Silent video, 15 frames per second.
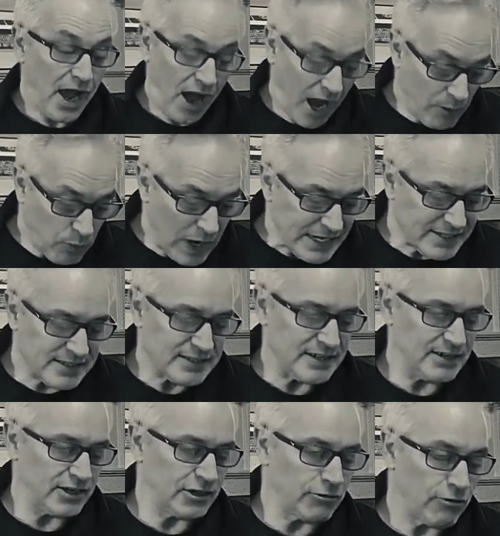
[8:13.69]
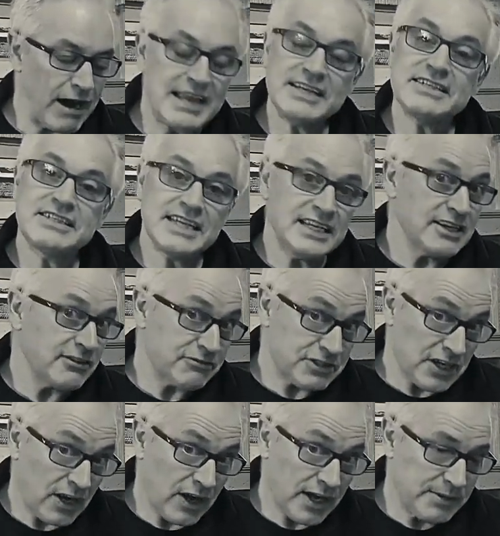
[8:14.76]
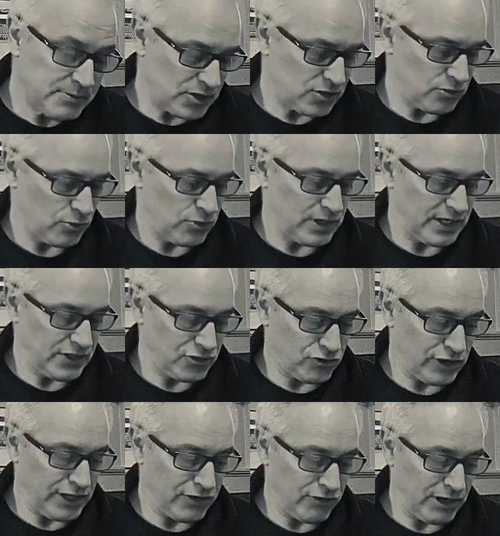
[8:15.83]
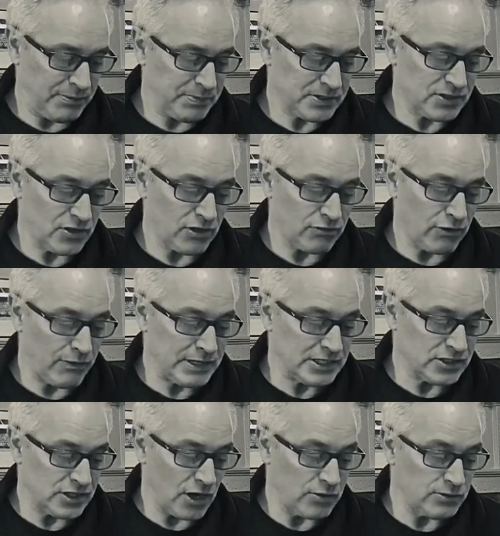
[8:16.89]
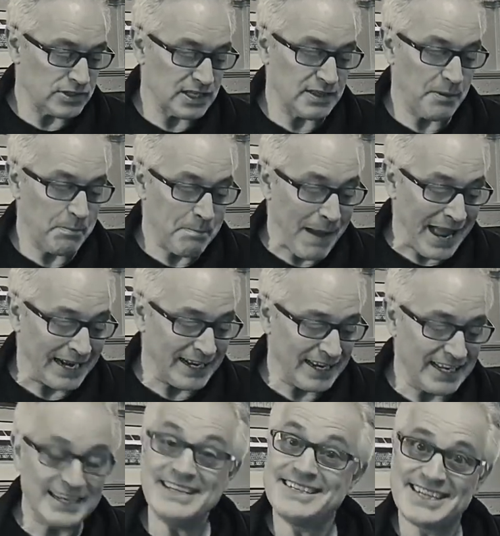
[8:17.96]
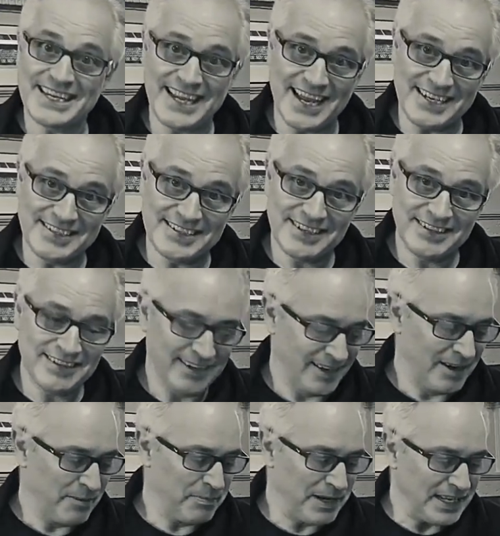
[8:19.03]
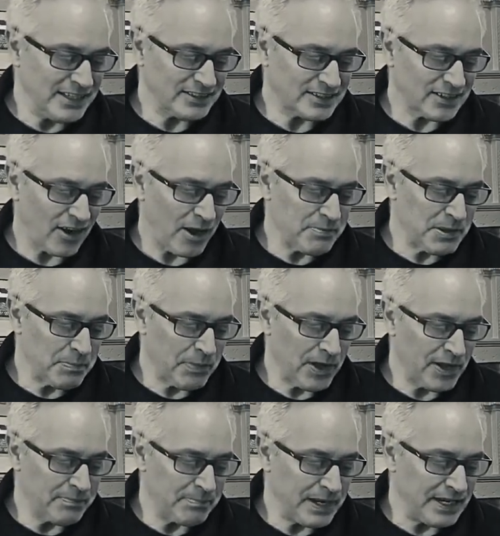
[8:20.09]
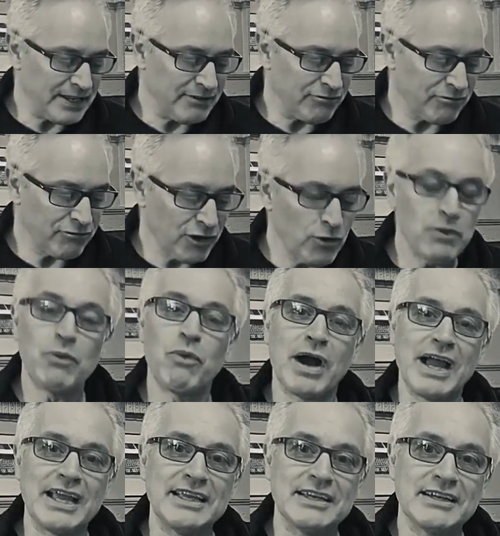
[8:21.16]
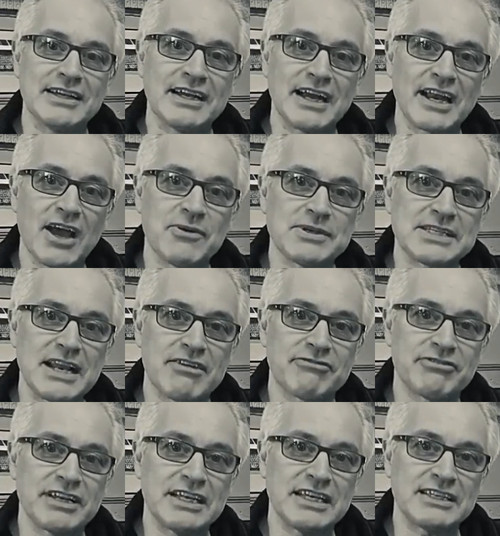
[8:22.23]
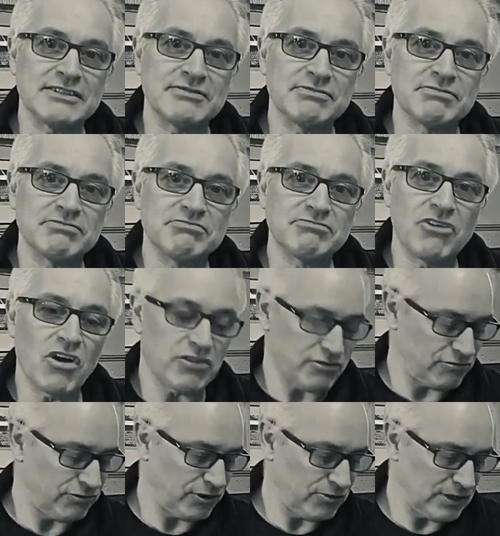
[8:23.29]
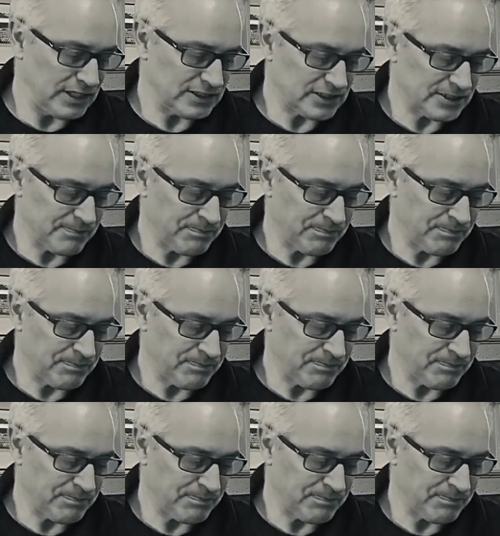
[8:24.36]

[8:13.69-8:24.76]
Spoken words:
I wasted a great deal of time stalking tree creepers and throwing stones in the manner indicated, but each time the bird merely flew away and I was left feeling rather foolish.